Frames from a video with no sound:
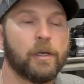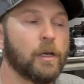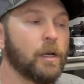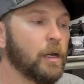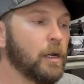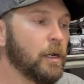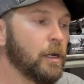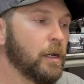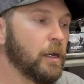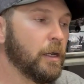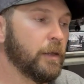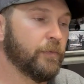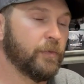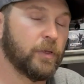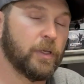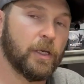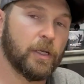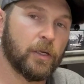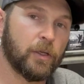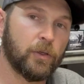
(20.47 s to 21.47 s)
If you
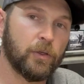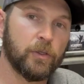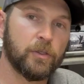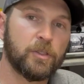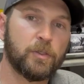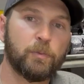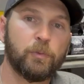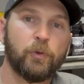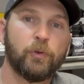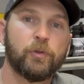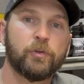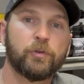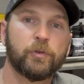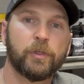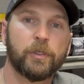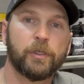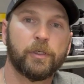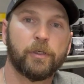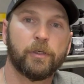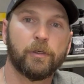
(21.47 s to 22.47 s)
got a good smooth
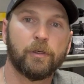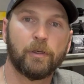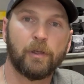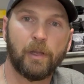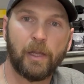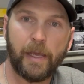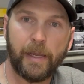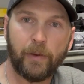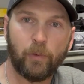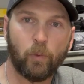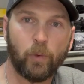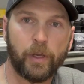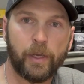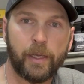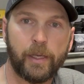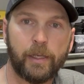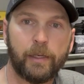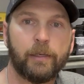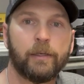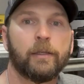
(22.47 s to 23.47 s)
trigger,
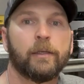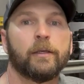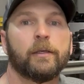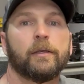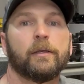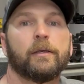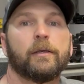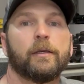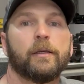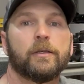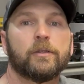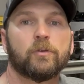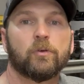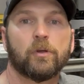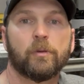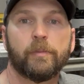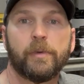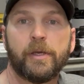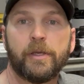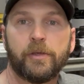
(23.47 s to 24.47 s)
lightweight, it's
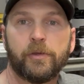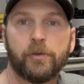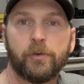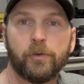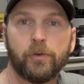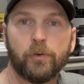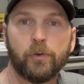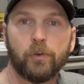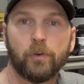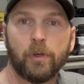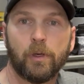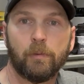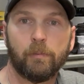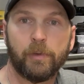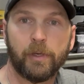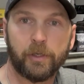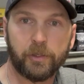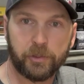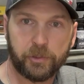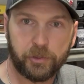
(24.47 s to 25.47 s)
going to make you a
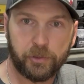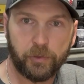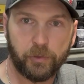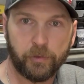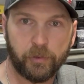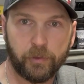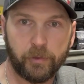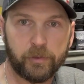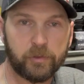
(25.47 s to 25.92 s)
better shooter.